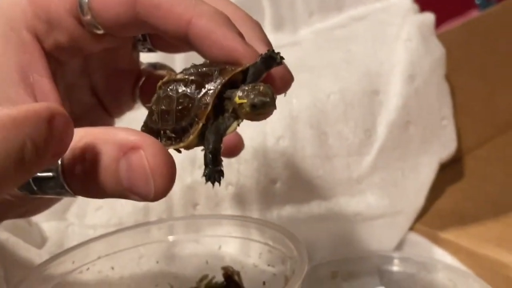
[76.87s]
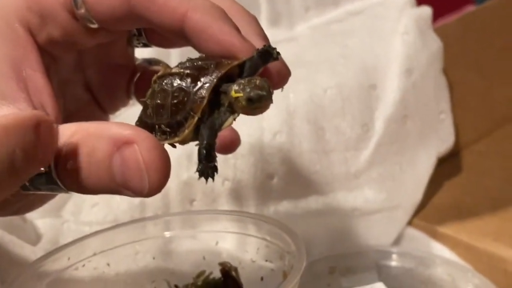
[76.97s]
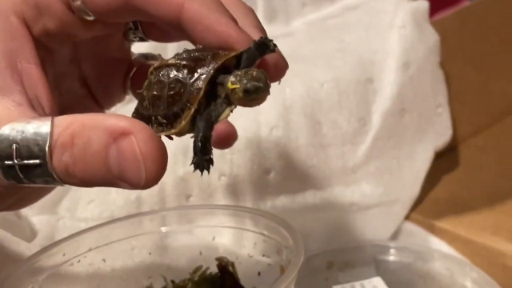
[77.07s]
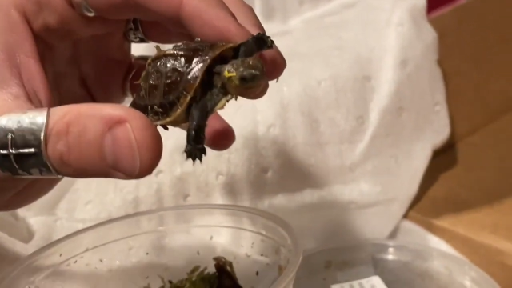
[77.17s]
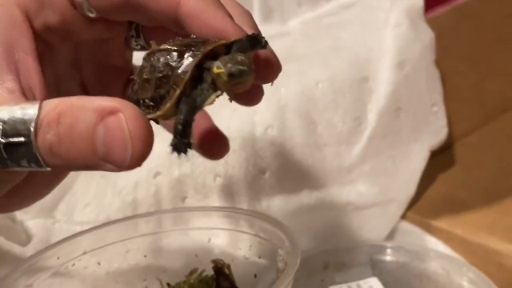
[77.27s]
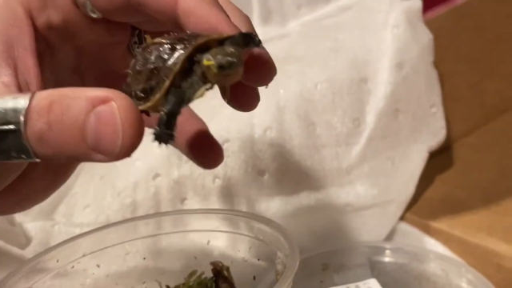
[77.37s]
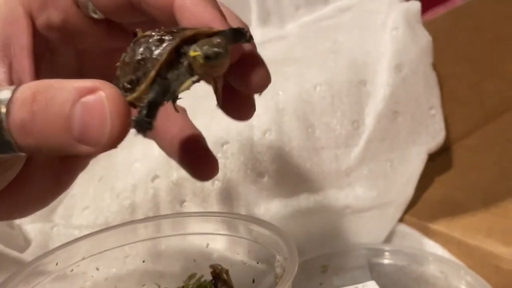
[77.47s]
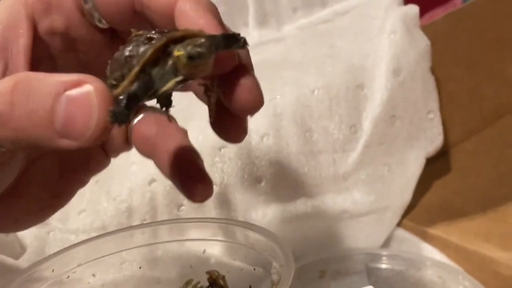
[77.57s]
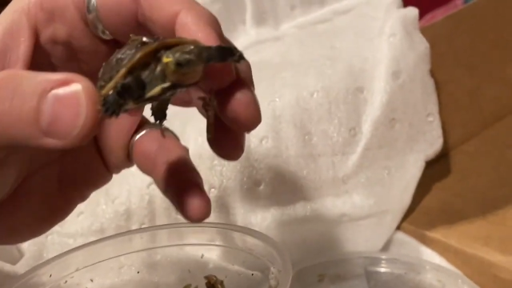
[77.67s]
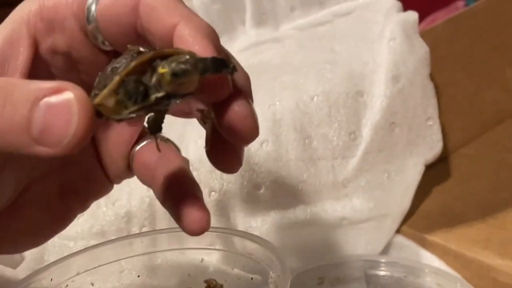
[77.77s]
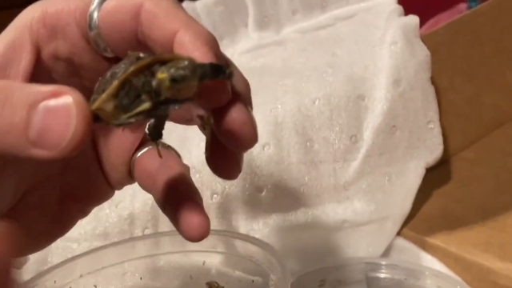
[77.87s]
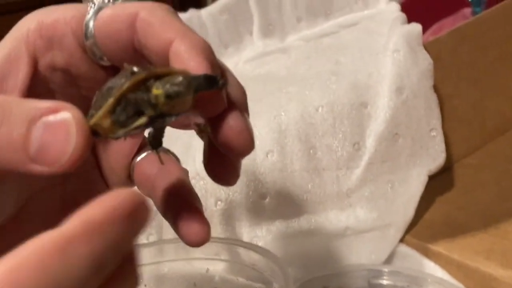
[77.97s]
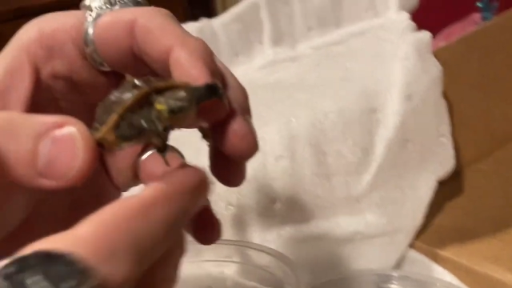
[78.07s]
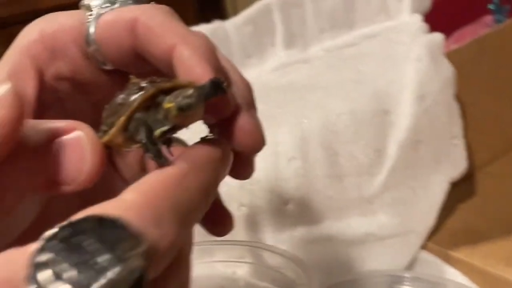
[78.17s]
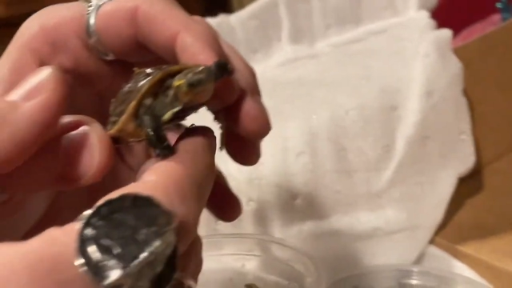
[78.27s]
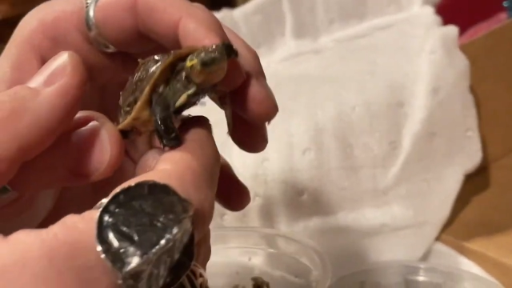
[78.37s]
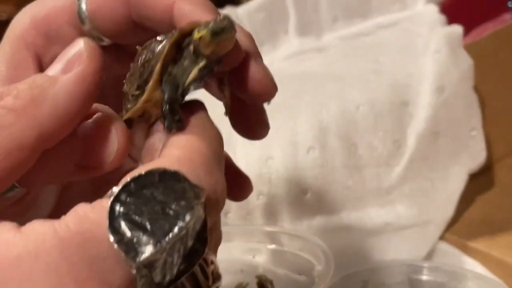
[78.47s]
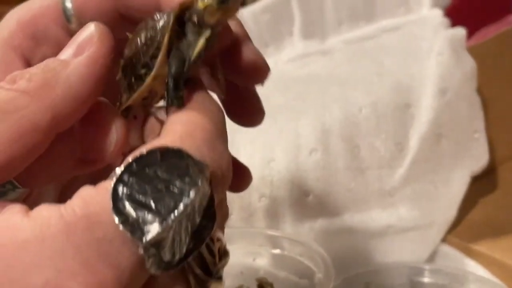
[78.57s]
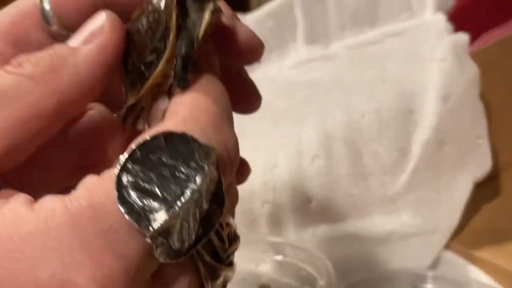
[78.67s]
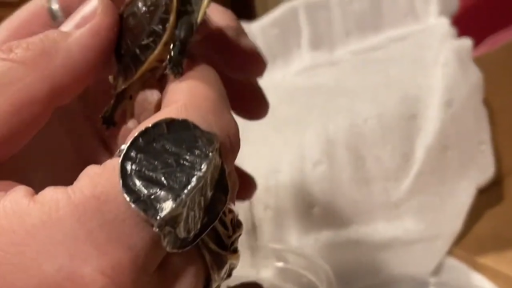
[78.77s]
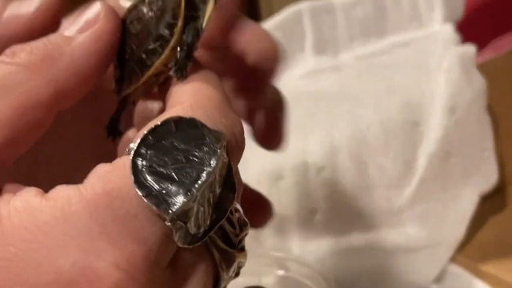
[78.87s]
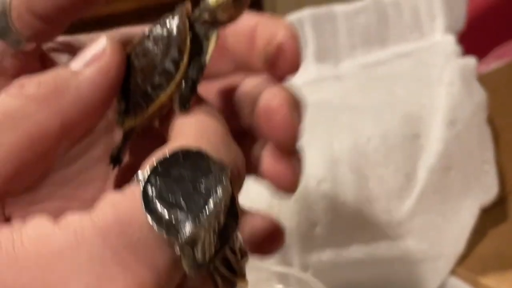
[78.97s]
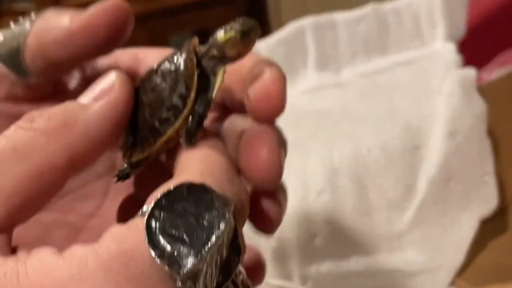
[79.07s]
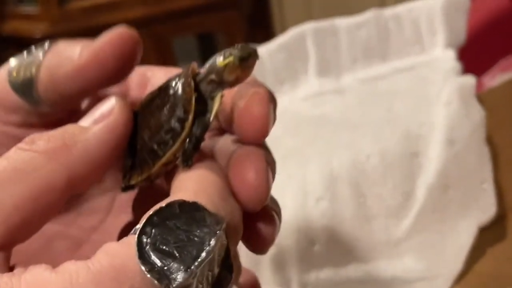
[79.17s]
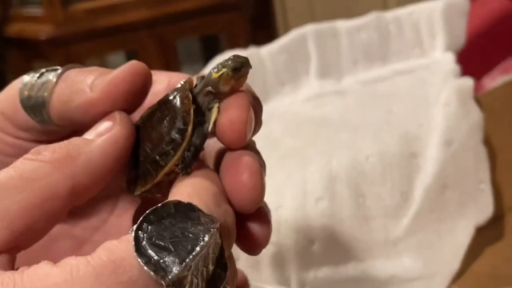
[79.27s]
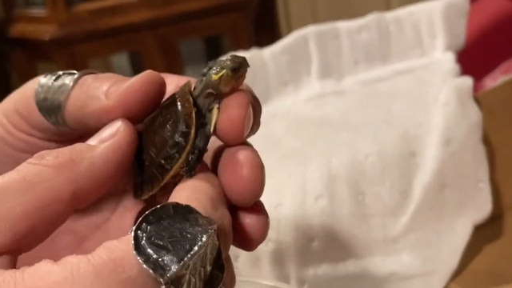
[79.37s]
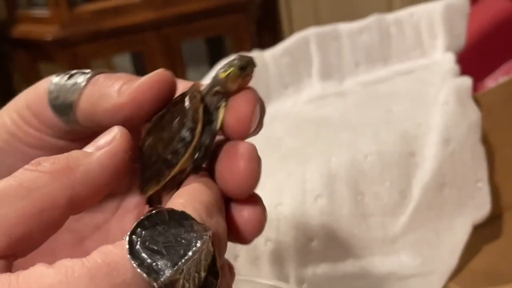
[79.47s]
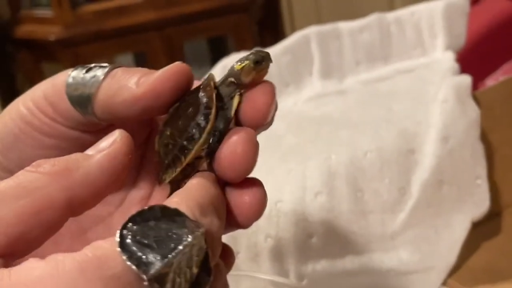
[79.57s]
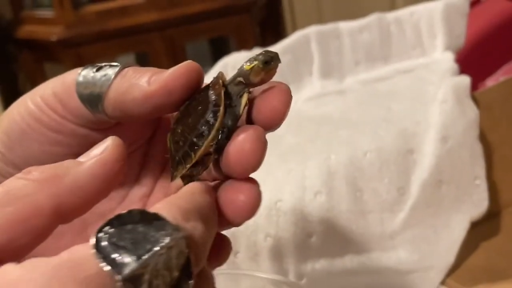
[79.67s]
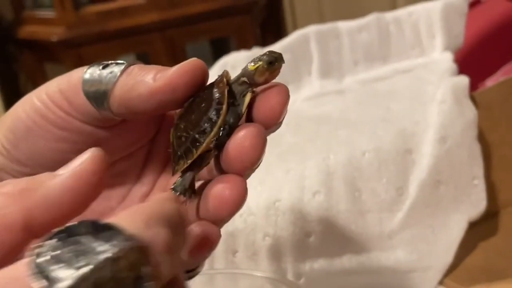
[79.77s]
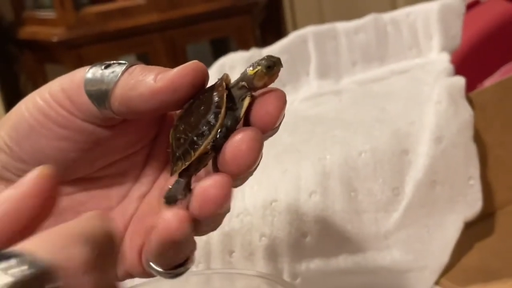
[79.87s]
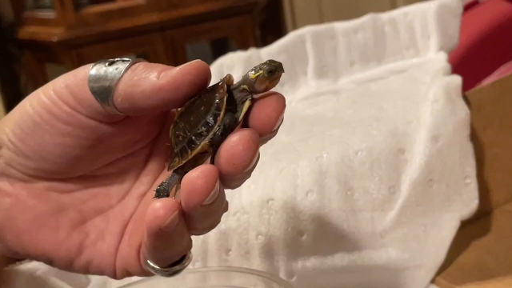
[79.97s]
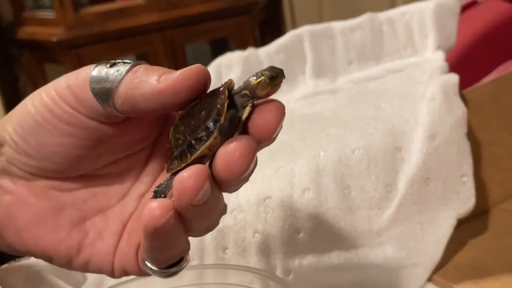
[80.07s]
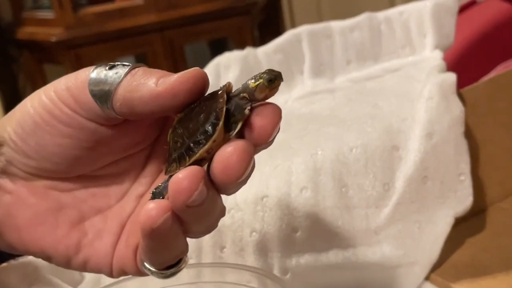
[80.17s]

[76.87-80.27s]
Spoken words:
Nobody's mouth can be seen.